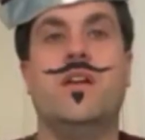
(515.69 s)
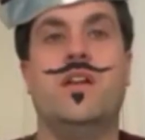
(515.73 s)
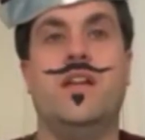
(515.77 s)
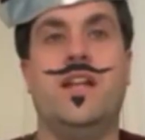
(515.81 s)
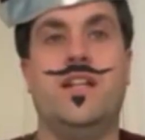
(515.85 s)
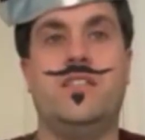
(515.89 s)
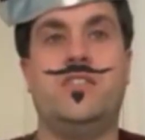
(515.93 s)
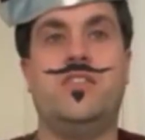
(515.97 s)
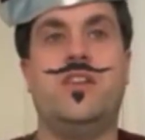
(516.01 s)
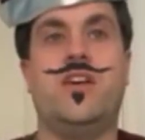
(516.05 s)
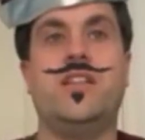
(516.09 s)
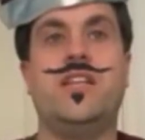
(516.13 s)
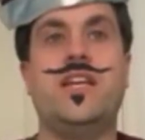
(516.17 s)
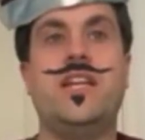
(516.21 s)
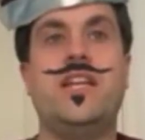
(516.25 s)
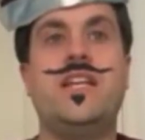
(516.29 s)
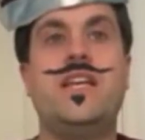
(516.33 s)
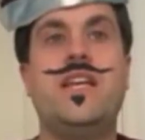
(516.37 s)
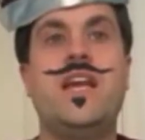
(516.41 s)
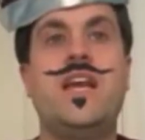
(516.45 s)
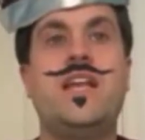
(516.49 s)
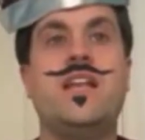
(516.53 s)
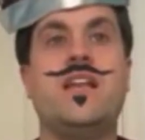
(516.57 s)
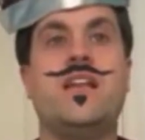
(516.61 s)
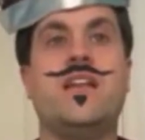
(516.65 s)
Let's start that
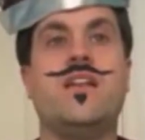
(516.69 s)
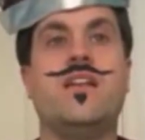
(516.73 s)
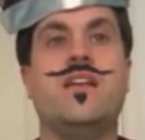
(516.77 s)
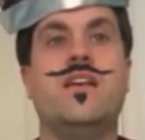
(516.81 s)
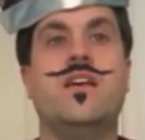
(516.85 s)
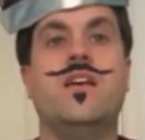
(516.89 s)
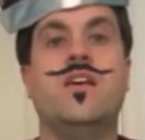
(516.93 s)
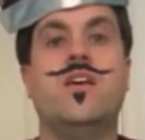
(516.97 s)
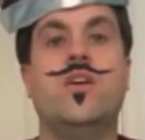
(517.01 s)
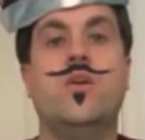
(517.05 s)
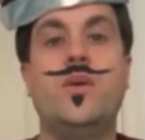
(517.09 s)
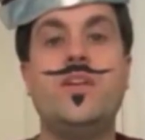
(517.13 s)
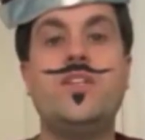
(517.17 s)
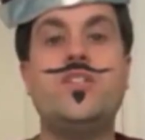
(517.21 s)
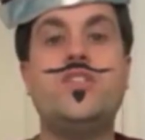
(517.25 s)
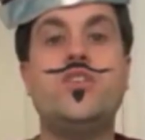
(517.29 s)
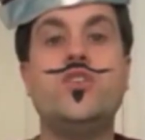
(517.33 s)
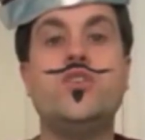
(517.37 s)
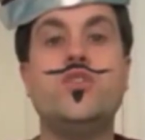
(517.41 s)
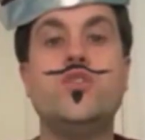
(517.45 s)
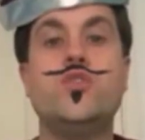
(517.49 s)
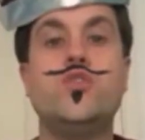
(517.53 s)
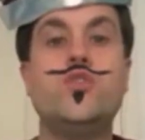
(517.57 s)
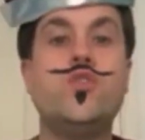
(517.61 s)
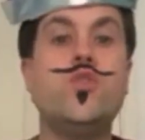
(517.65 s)
again.
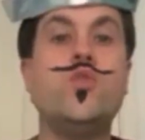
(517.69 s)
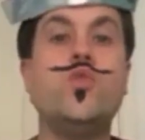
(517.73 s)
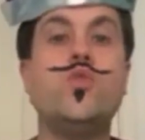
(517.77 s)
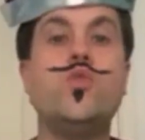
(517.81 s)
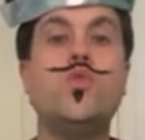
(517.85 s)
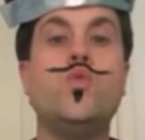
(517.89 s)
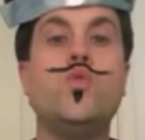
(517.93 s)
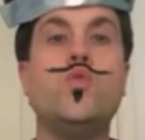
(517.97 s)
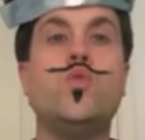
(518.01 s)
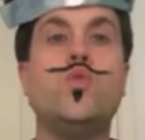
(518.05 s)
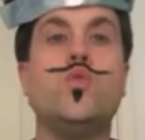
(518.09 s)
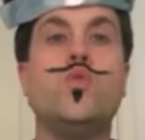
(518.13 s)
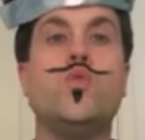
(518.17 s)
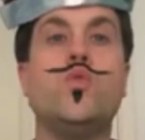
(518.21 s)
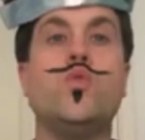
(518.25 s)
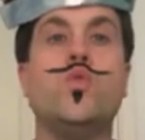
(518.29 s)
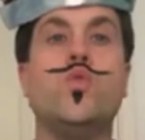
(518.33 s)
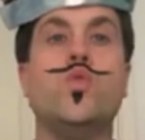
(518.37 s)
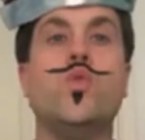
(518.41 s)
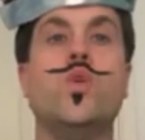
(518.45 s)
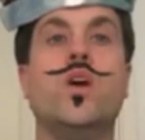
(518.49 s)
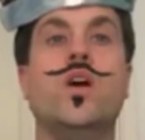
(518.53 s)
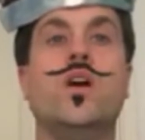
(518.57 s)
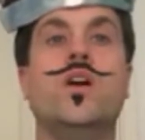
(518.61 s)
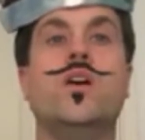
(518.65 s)
Question
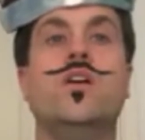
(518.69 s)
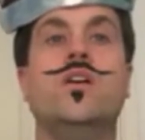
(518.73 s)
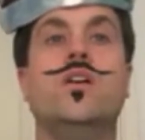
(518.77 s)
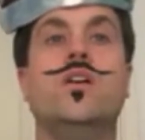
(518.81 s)
2.